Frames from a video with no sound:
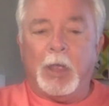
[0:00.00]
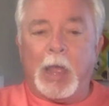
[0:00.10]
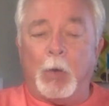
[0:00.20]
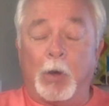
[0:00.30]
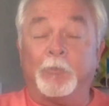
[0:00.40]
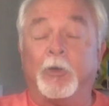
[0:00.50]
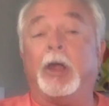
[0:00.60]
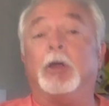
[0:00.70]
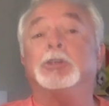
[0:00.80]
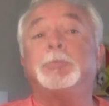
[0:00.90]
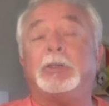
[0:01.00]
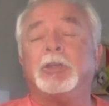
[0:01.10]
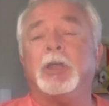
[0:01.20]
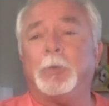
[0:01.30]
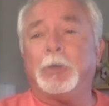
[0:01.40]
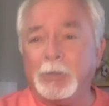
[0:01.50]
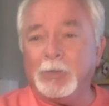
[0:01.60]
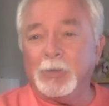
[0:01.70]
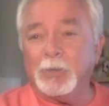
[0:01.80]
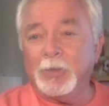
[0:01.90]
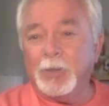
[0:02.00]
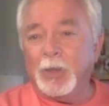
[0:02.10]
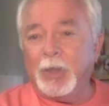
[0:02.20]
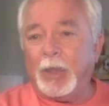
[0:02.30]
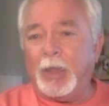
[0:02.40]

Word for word: I work for an aerospace company, mm-hmm.